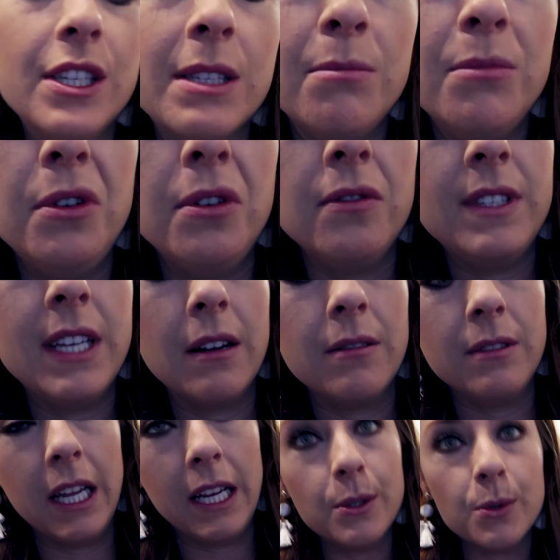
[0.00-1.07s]
just moved
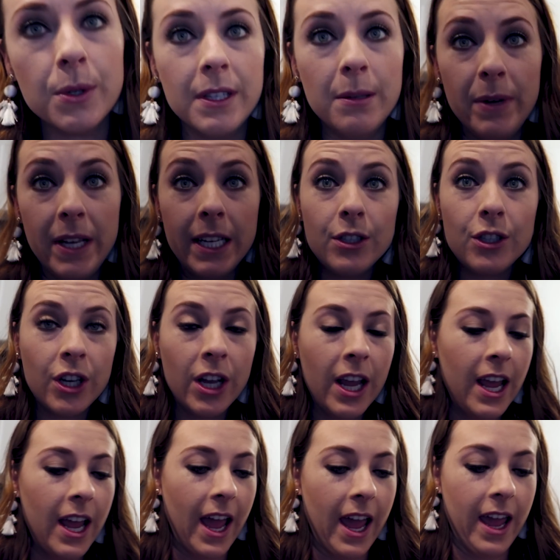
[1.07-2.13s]
down like toward the beach
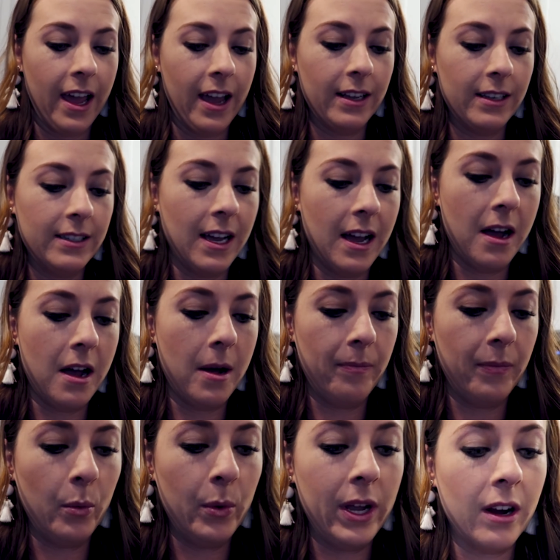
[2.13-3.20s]
and
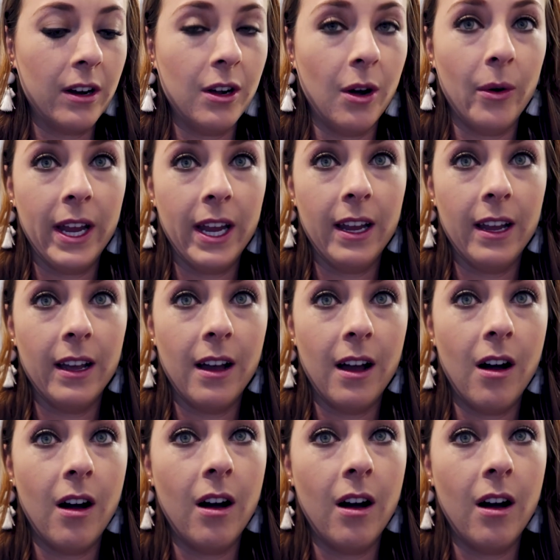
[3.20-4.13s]
um, we are going,